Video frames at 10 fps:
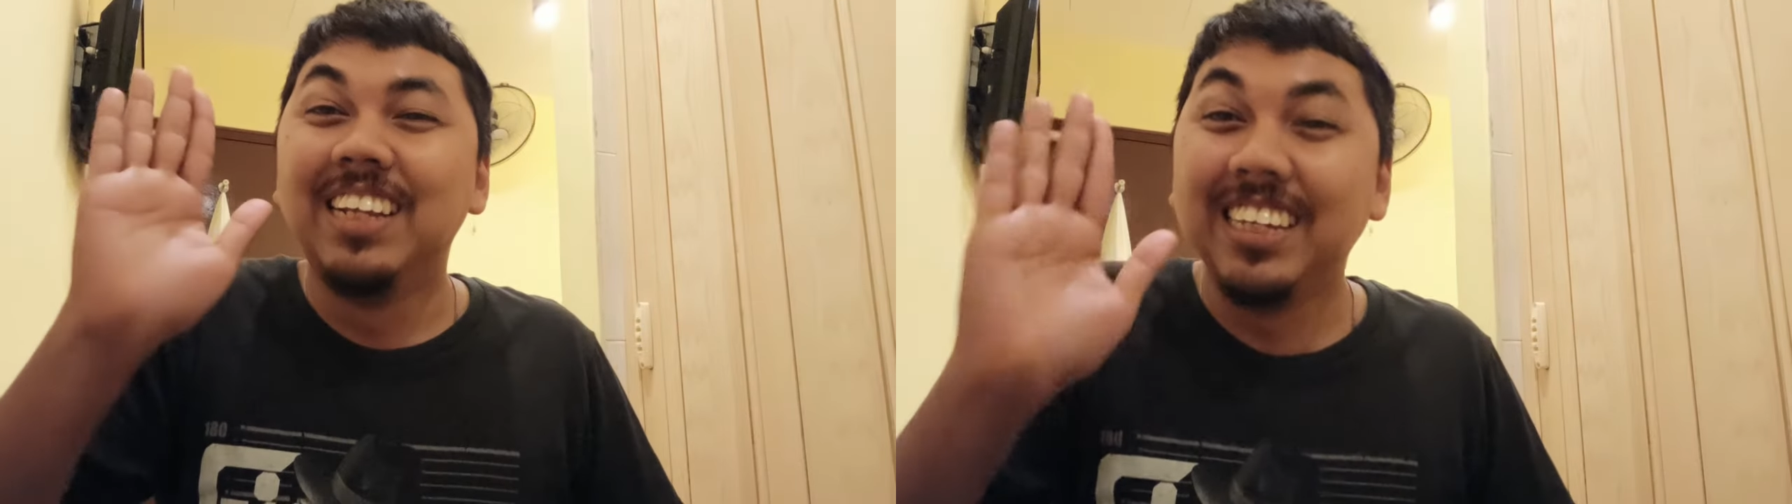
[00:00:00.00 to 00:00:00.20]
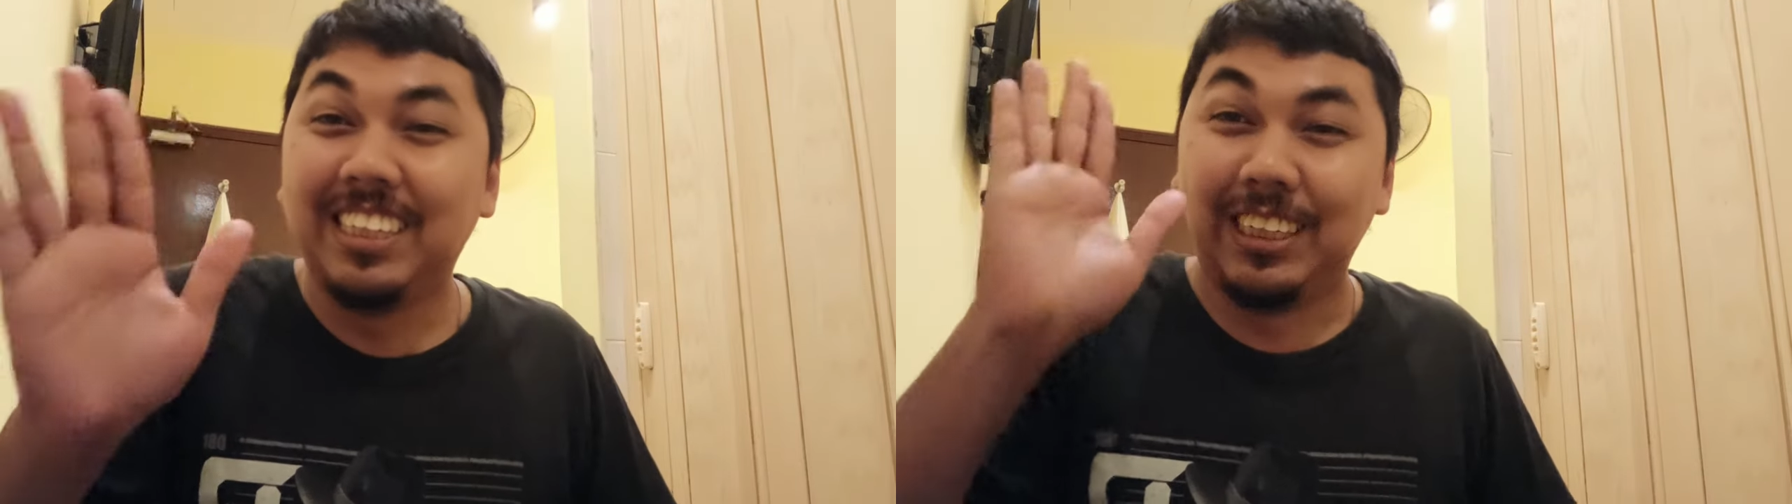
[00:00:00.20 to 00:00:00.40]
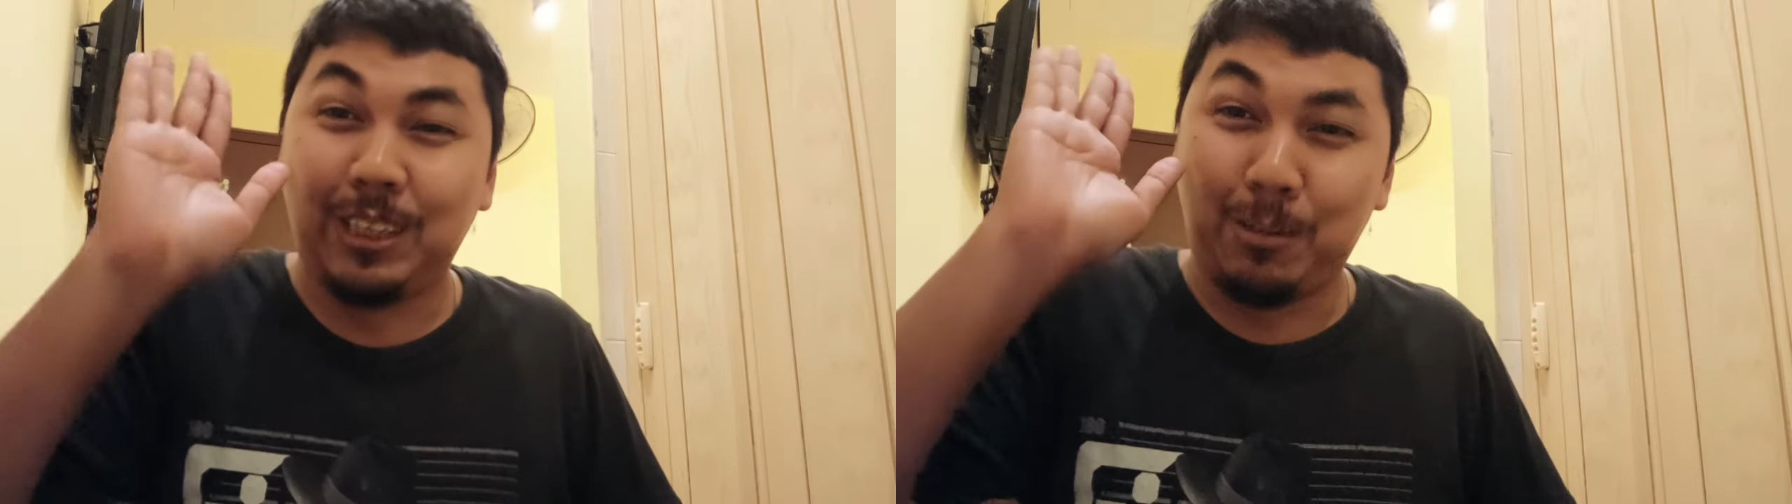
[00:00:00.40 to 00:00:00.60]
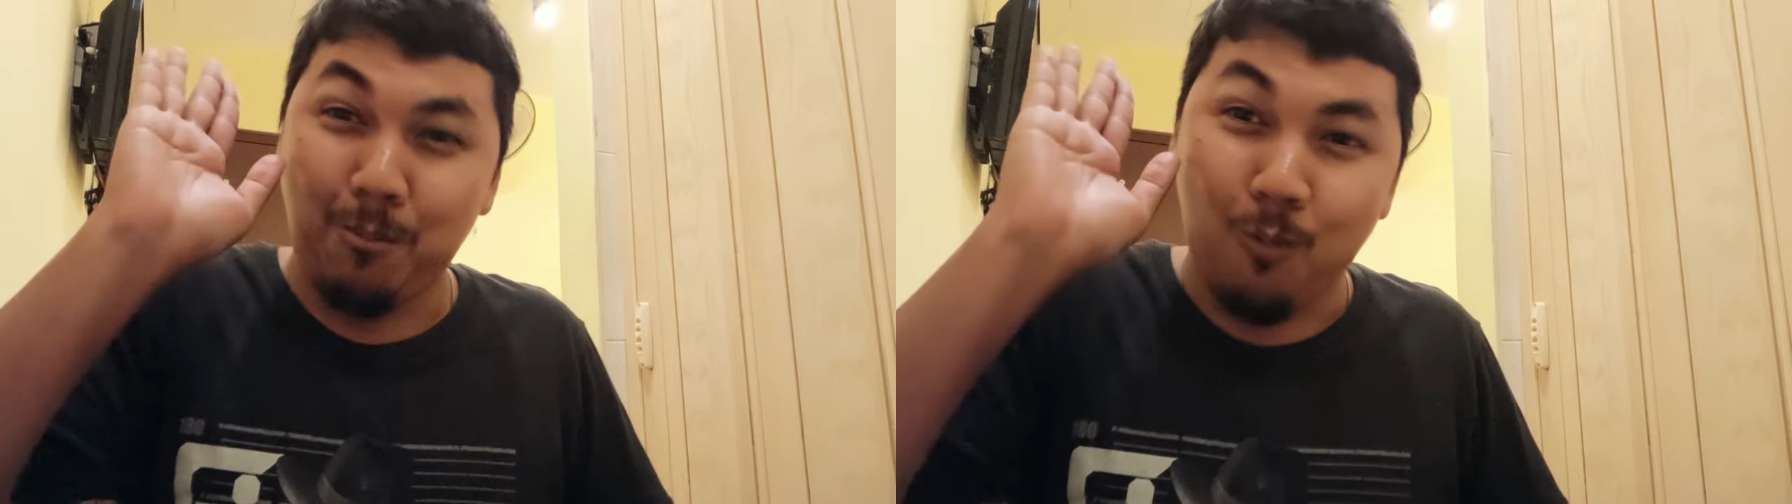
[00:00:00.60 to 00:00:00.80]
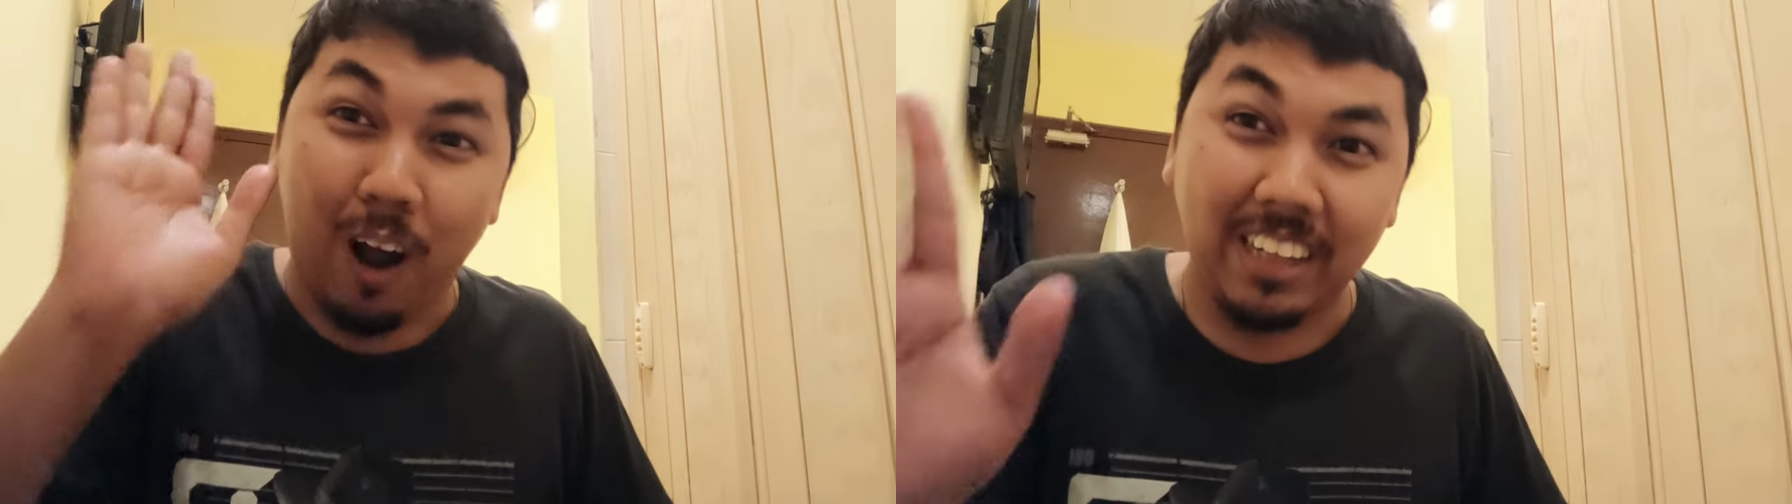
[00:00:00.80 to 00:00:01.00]
This is
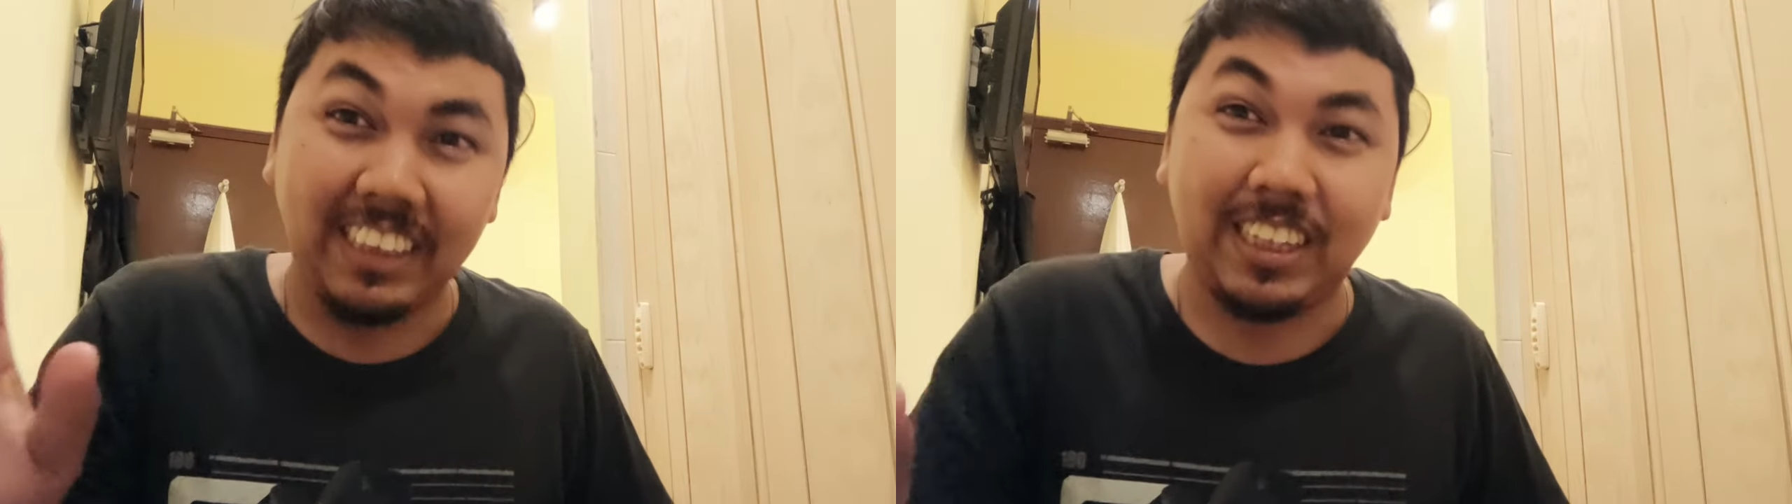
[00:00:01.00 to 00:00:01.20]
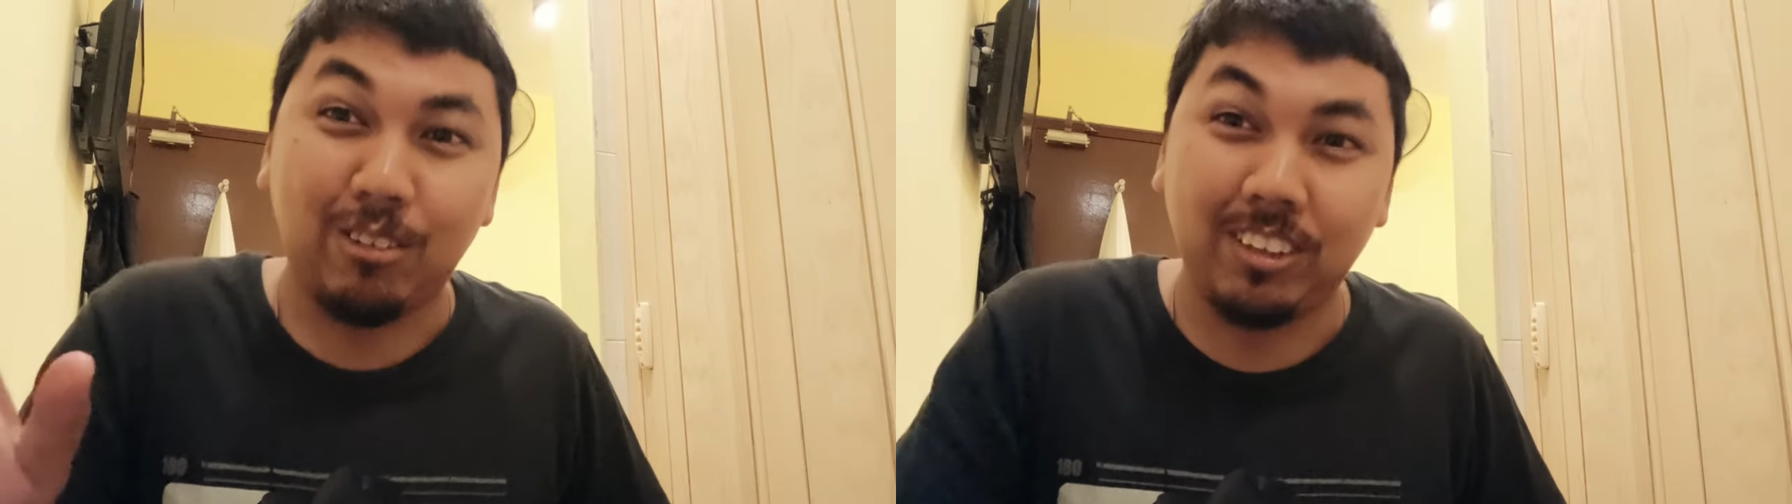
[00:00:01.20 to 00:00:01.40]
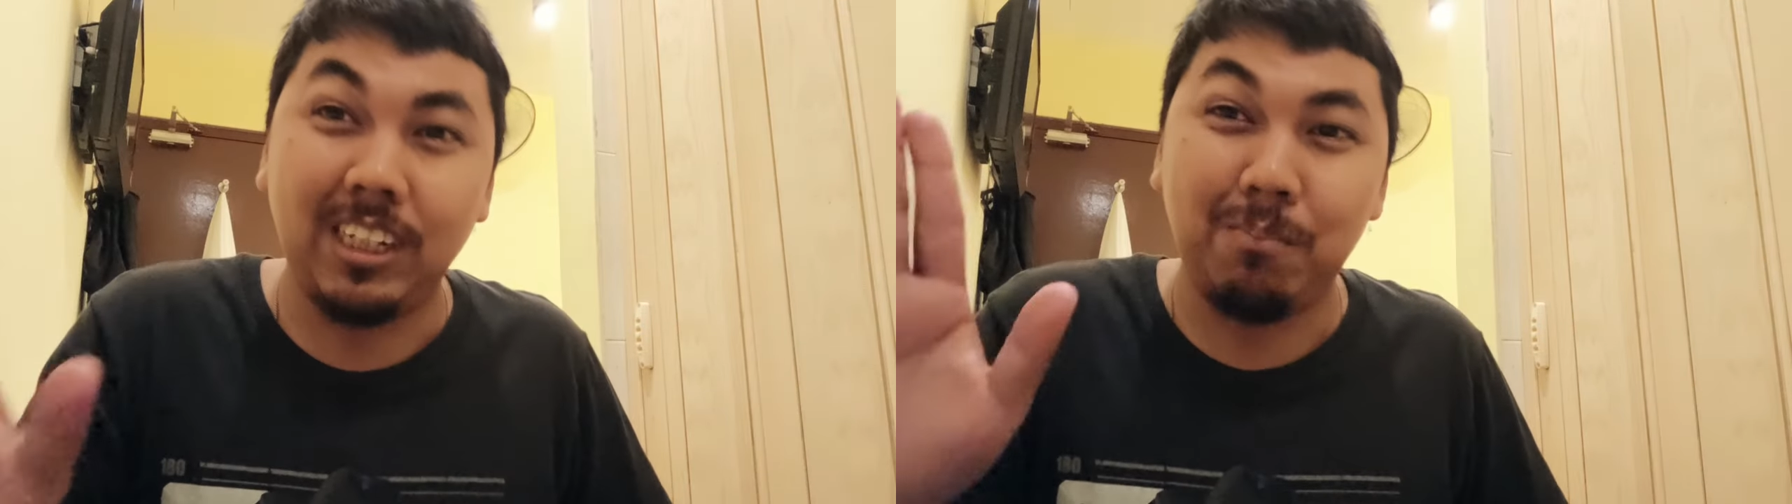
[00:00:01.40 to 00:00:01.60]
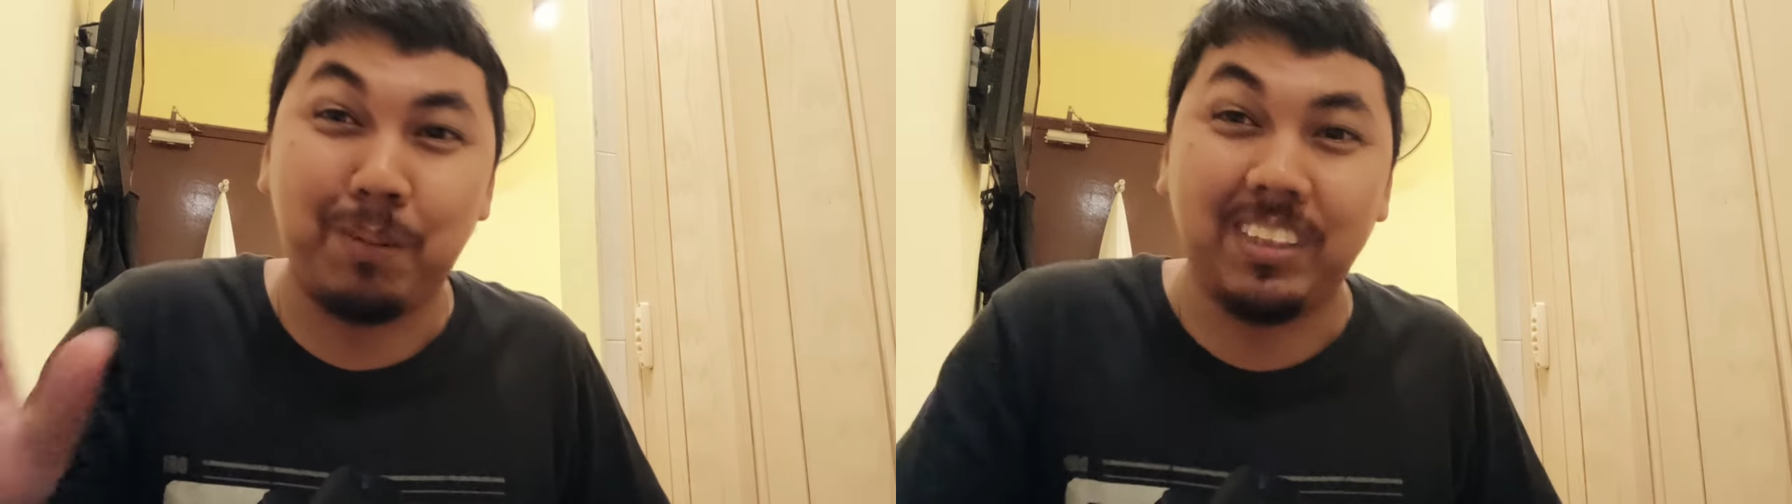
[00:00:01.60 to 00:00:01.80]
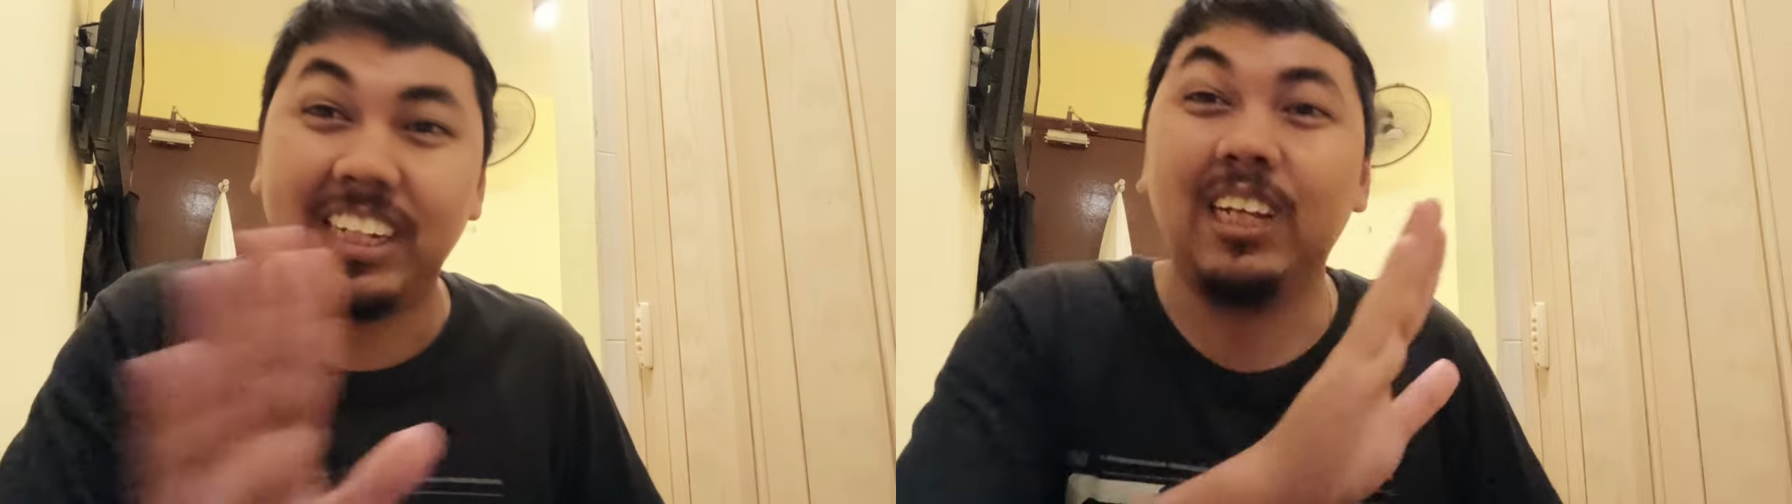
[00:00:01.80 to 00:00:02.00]

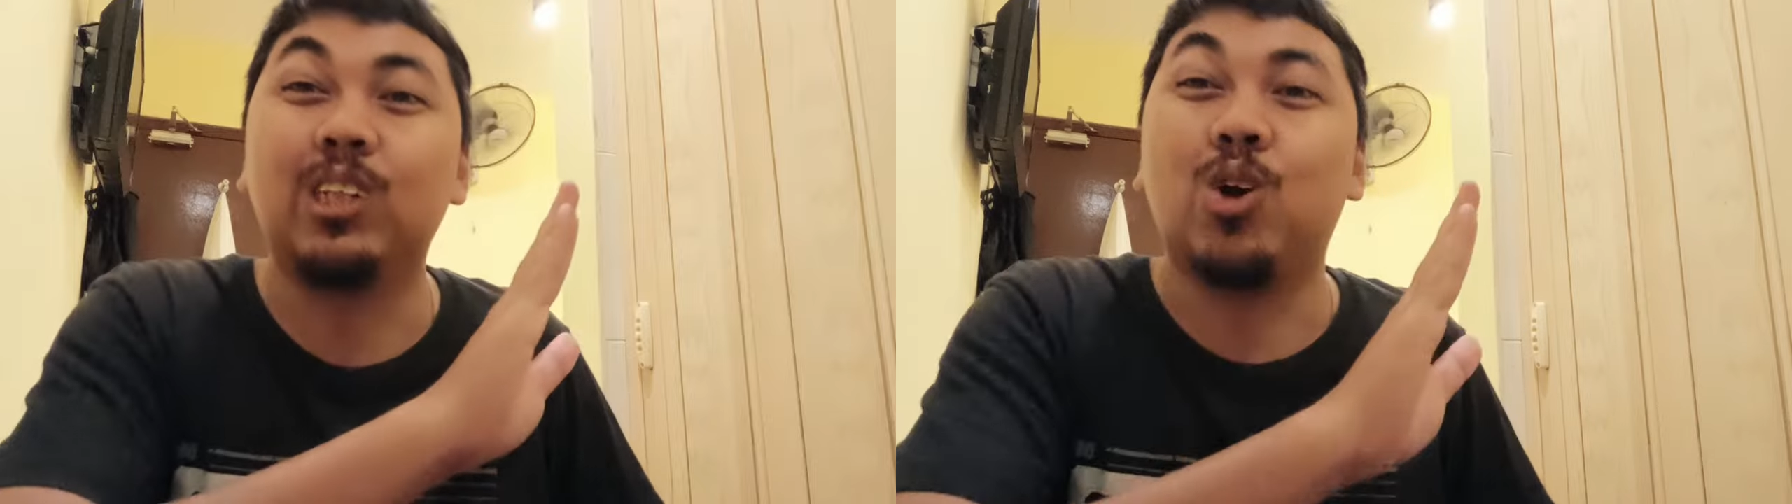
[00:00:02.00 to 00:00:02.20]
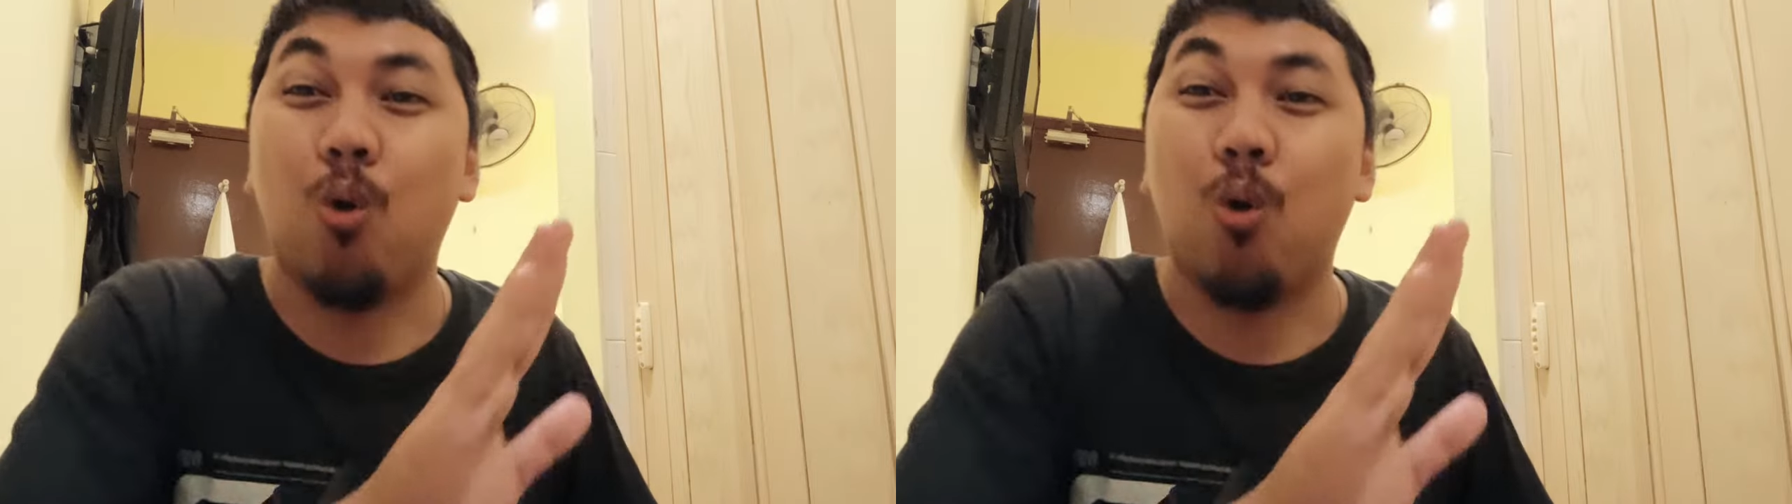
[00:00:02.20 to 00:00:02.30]
1000%